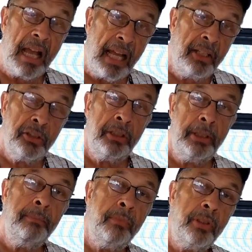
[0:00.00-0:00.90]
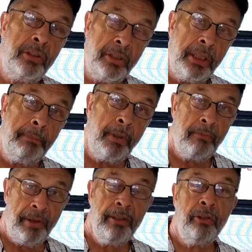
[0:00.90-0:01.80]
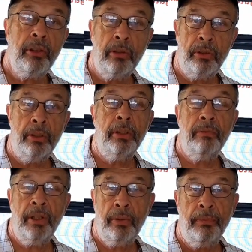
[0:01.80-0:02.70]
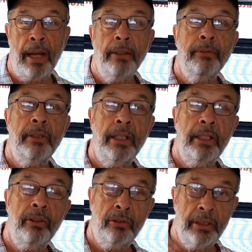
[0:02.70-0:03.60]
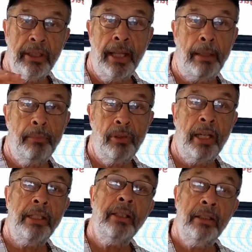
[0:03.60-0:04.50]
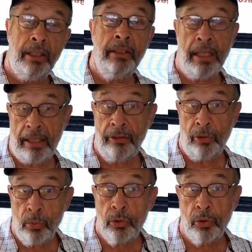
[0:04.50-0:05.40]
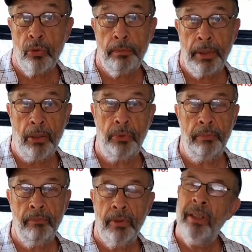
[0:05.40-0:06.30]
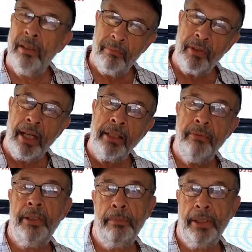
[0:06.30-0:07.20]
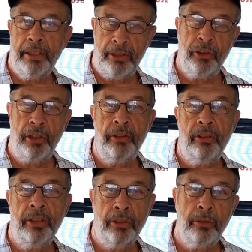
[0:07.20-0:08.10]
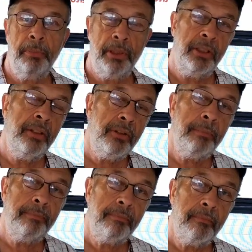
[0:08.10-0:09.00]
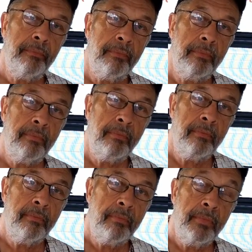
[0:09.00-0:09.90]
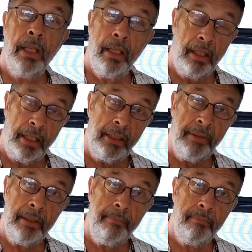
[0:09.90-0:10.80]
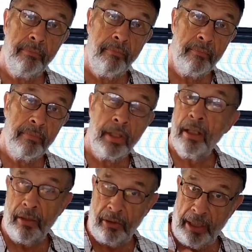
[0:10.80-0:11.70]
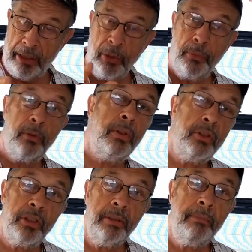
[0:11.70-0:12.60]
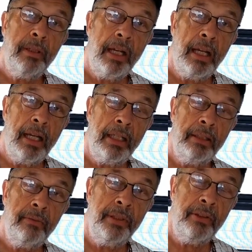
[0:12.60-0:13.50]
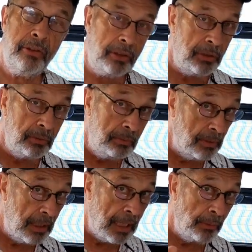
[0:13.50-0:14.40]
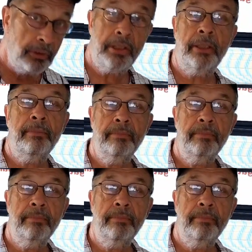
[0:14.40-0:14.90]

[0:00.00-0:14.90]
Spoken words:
actually, the trip will start with 5 days on a campsite that has no shore power. That will be an interesting experience. Anyway, thank you for watching and we'll see you out there.